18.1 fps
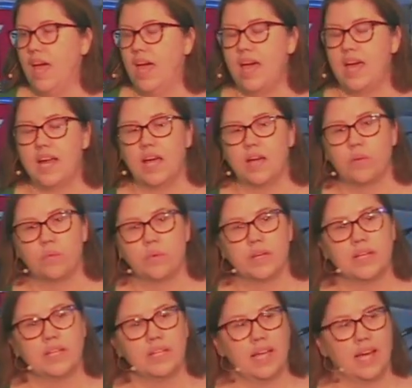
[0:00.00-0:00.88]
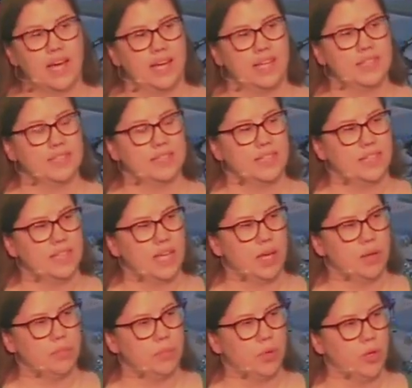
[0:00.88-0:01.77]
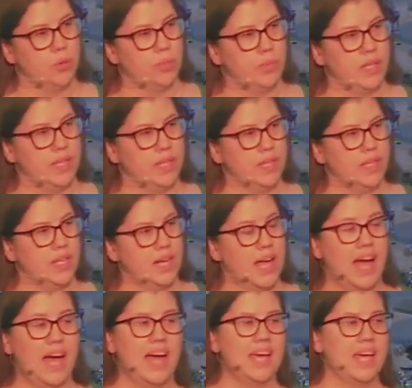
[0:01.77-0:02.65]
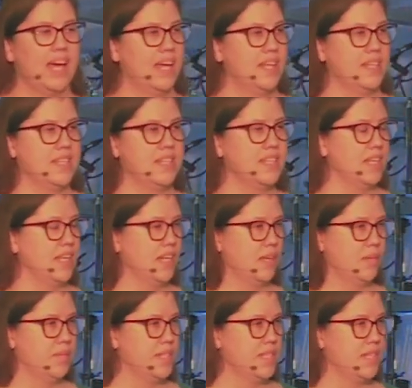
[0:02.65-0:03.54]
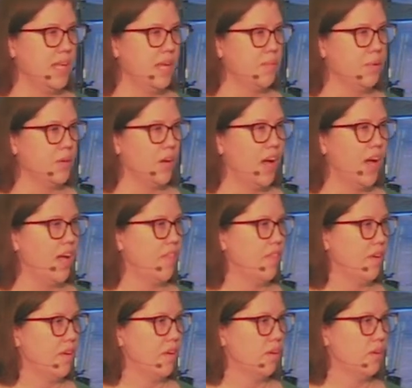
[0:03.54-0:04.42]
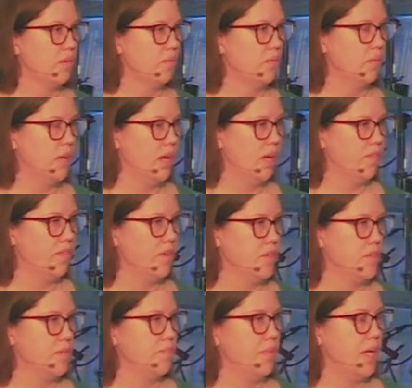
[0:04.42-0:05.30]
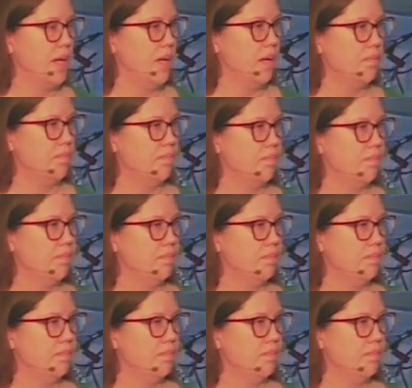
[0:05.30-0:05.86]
And I realized in that moment that I hadn't seen him as neighbor either when I first met him.